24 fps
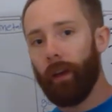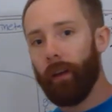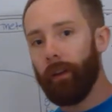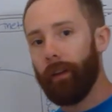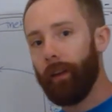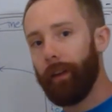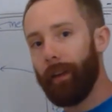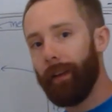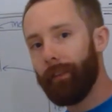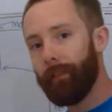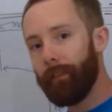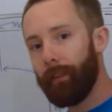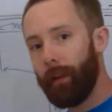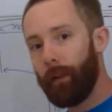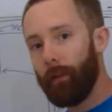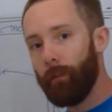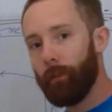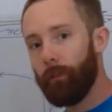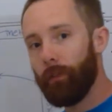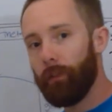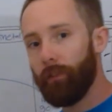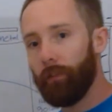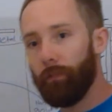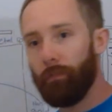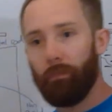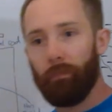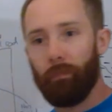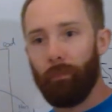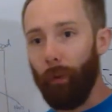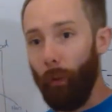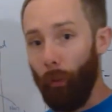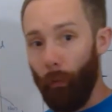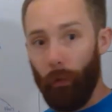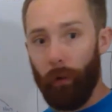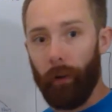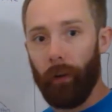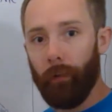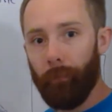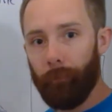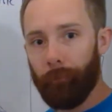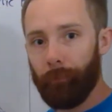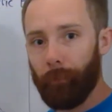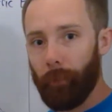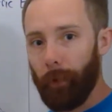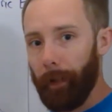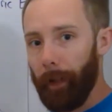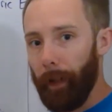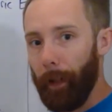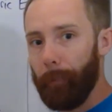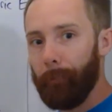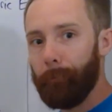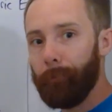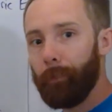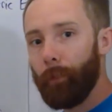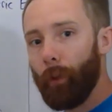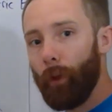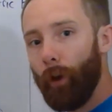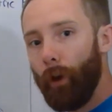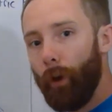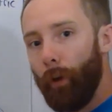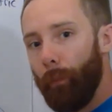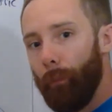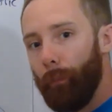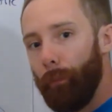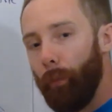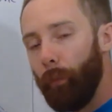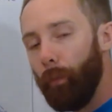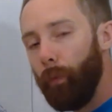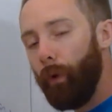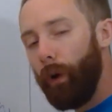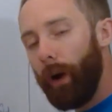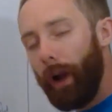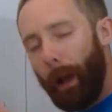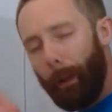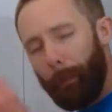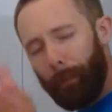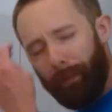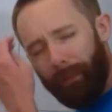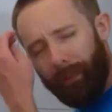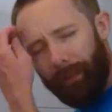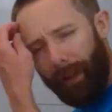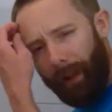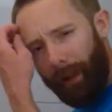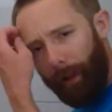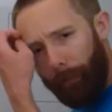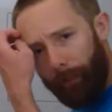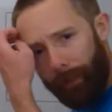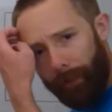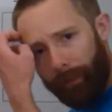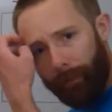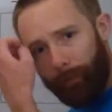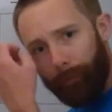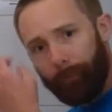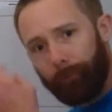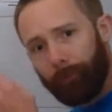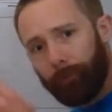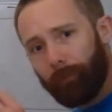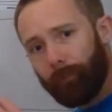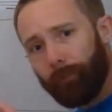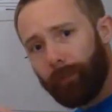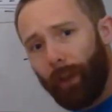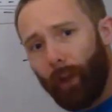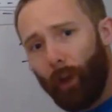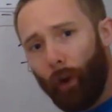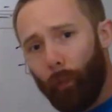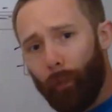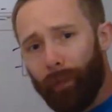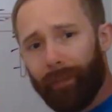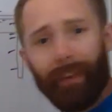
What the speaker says: Now that sounds boring, okay? But what happens now is we